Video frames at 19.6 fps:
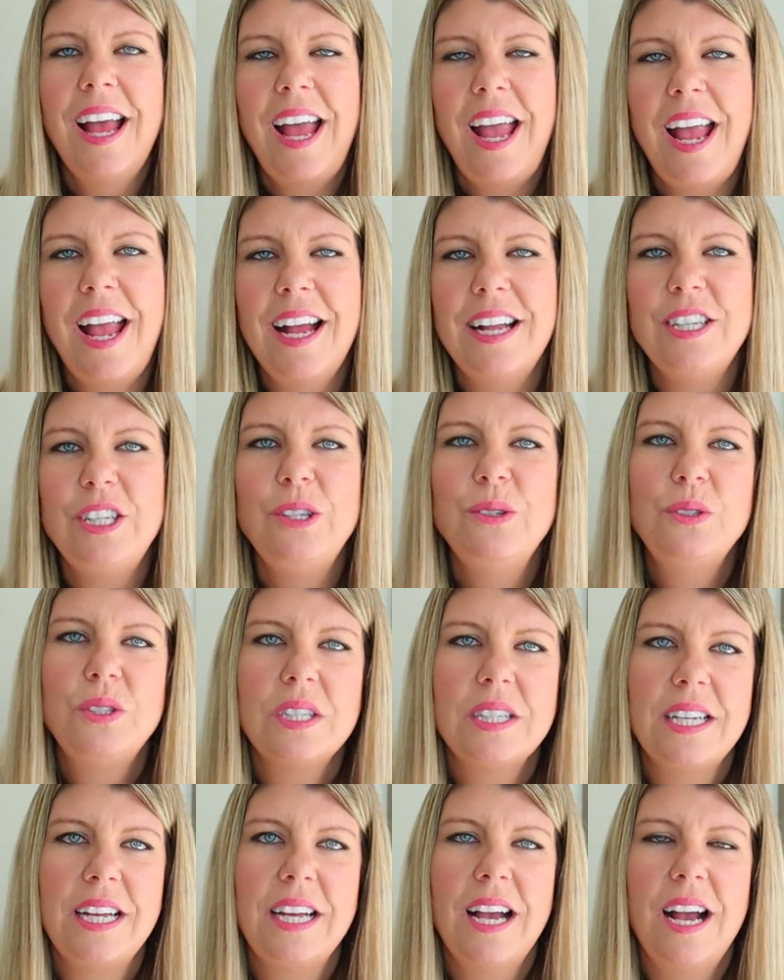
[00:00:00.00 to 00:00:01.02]
And
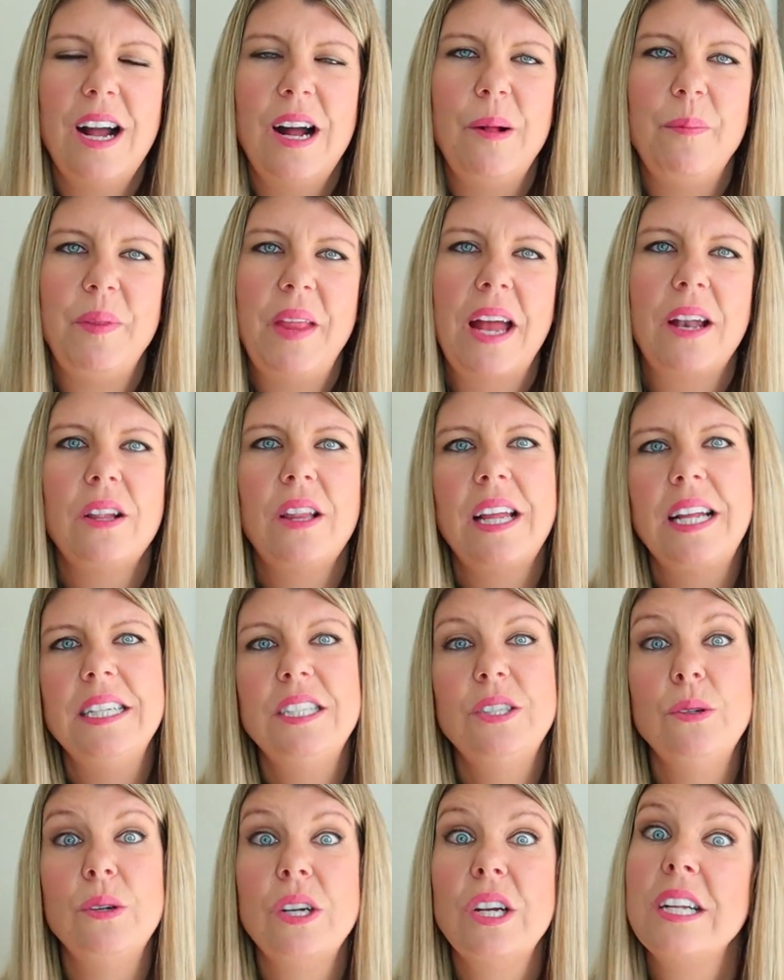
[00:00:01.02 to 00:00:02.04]
usually that'll lead
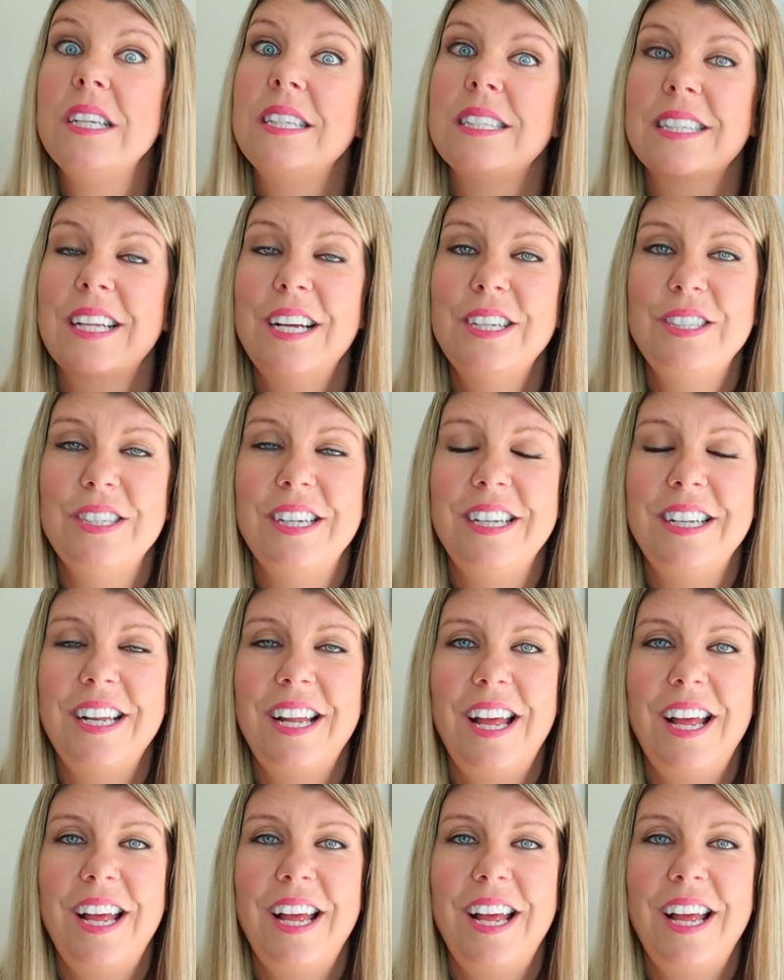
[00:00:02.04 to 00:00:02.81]
to a good discussion,